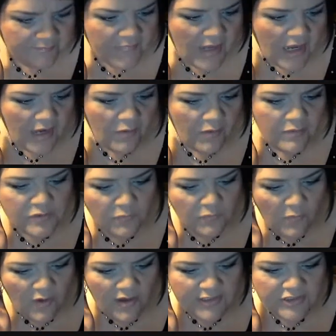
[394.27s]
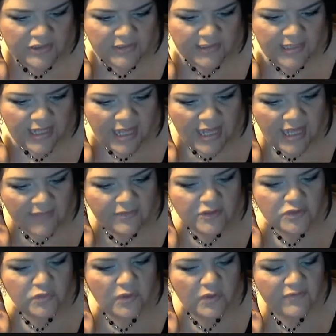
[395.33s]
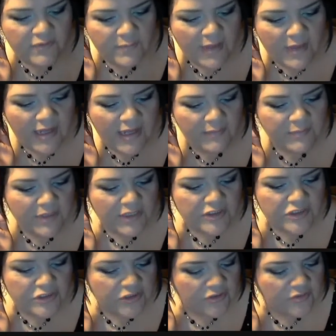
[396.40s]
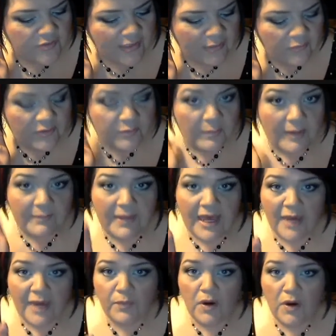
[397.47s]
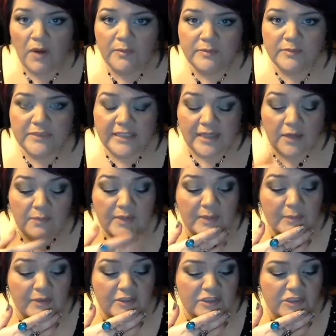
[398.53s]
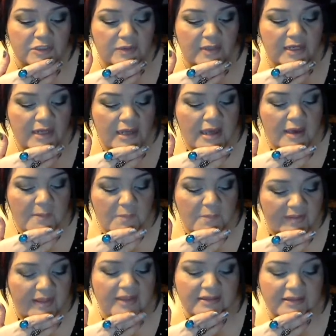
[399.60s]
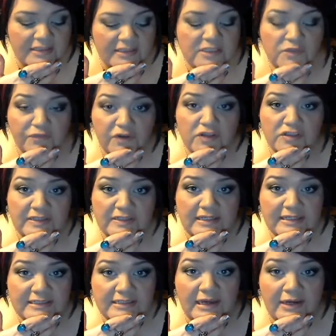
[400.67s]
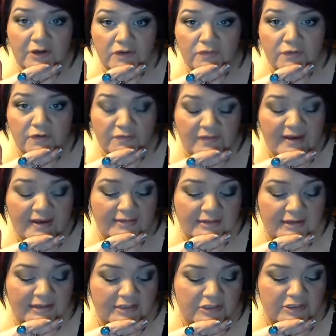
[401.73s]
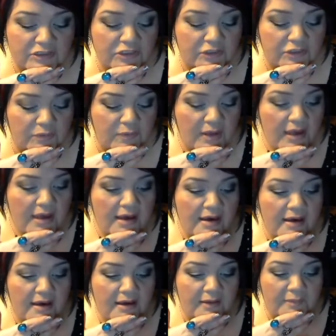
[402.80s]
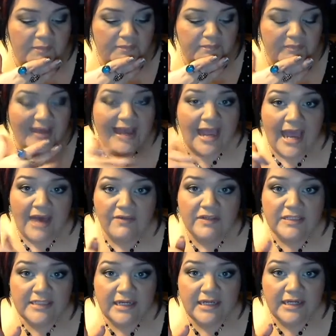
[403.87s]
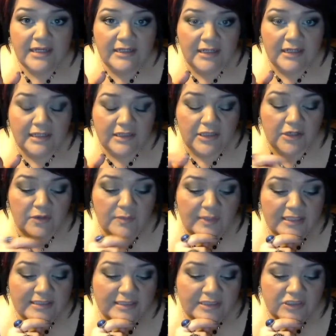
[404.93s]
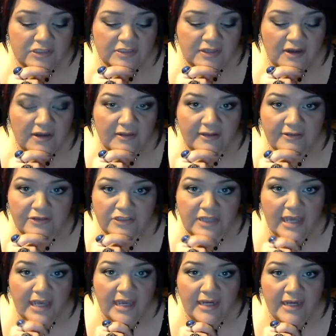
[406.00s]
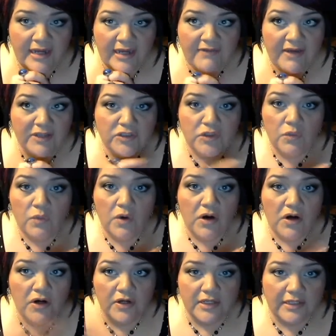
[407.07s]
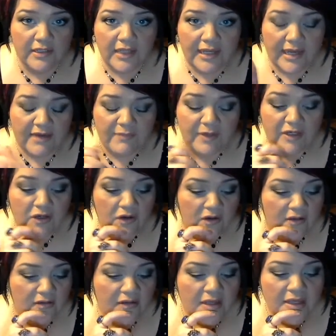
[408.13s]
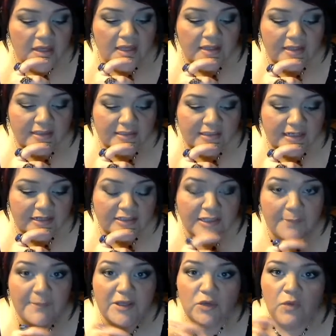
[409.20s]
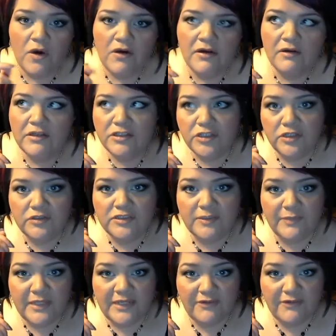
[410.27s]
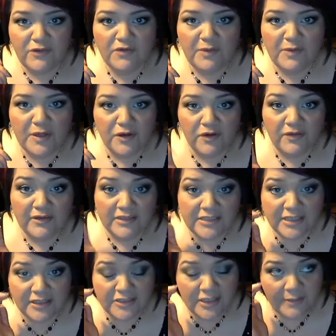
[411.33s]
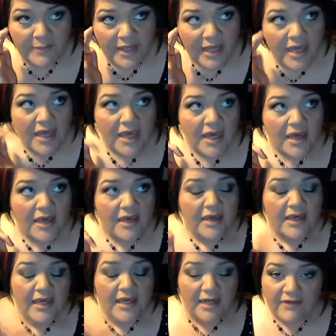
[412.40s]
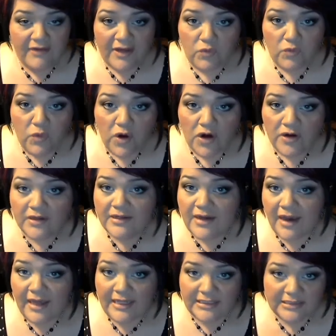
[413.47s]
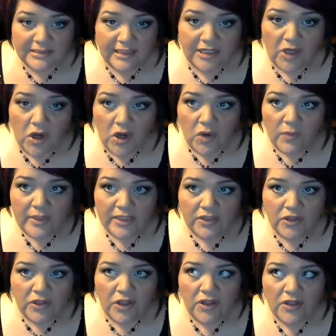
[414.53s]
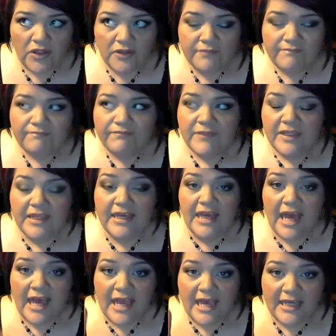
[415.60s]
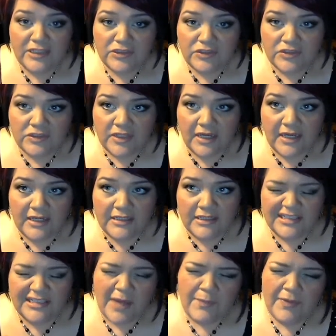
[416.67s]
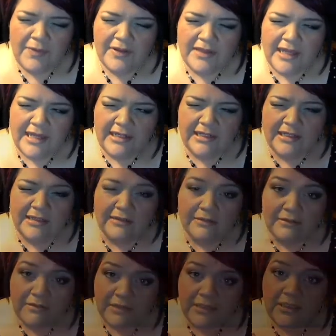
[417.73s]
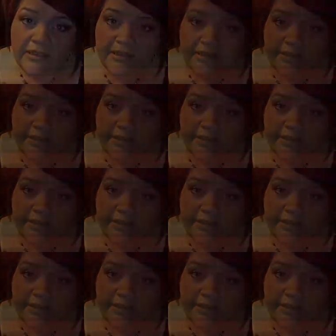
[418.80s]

I was watching it, and there's one of them I'm not sure, like with my back problems, like I'll be able to do it. But like this first disc, I know for a fact that I can do. Um, I haven't done it yet though because I just got it the other day and I've had to work and like I've been gone the entire time. But you all gonna know something, even though I've been gone the entire time, and I've had to work nights like all week long. Like I exercise. I'll put that in here.